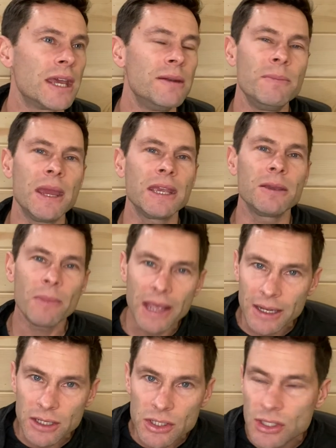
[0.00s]
and make
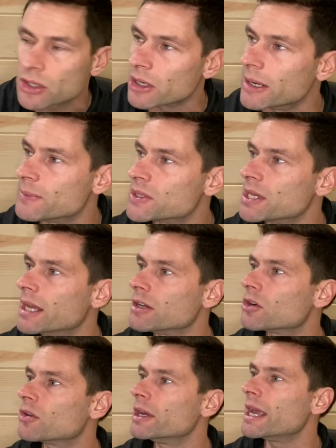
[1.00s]
manuscripts and
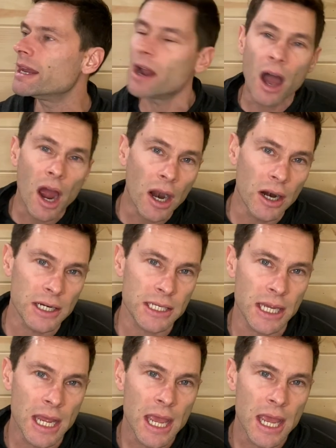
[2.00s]
create art